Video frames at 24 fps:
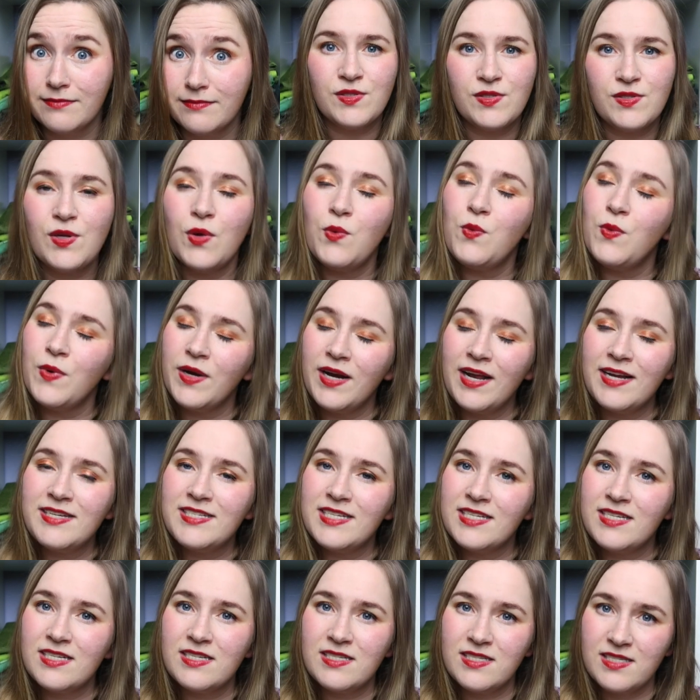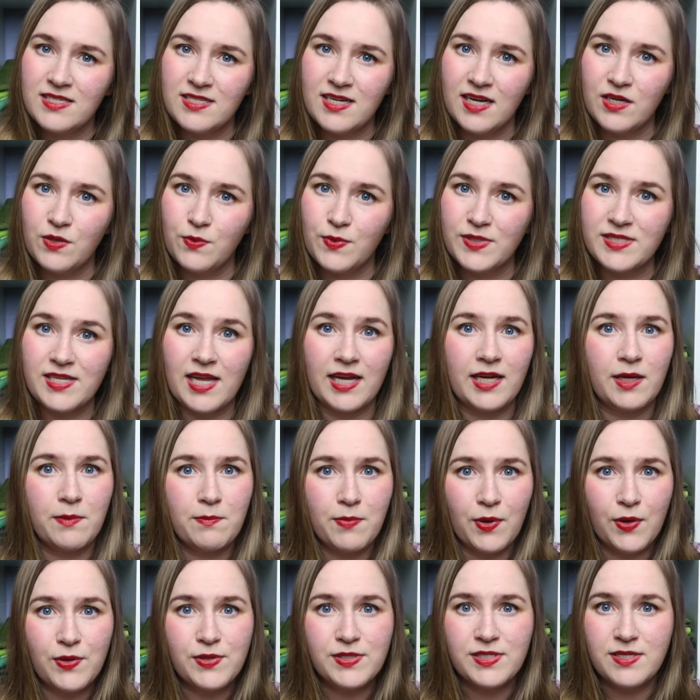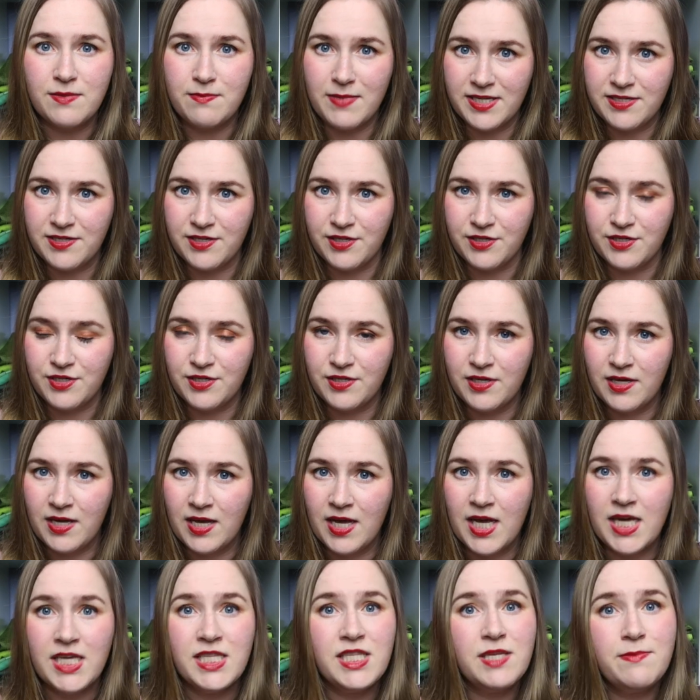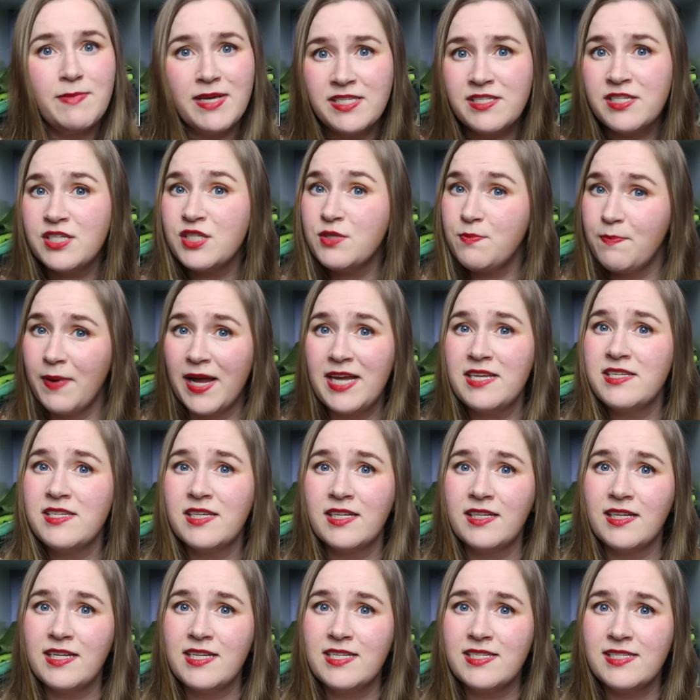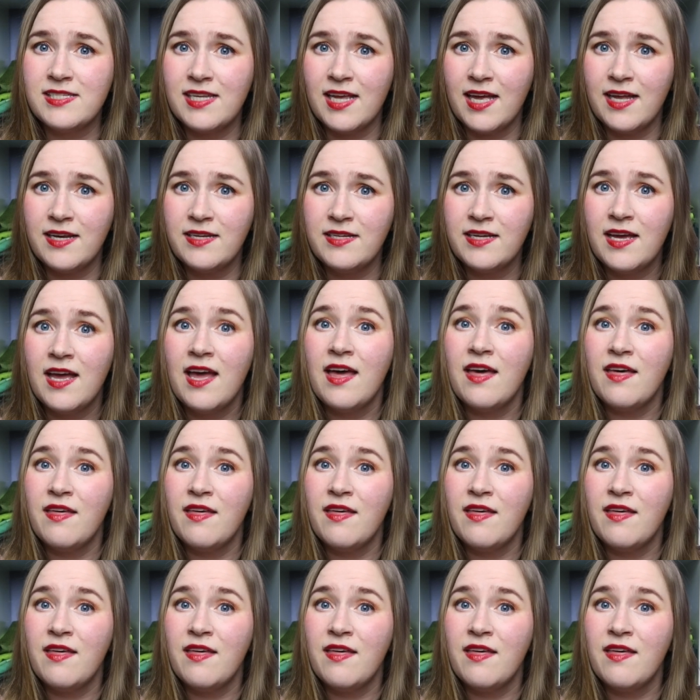So what I did instead was I composed a message. The message basically said,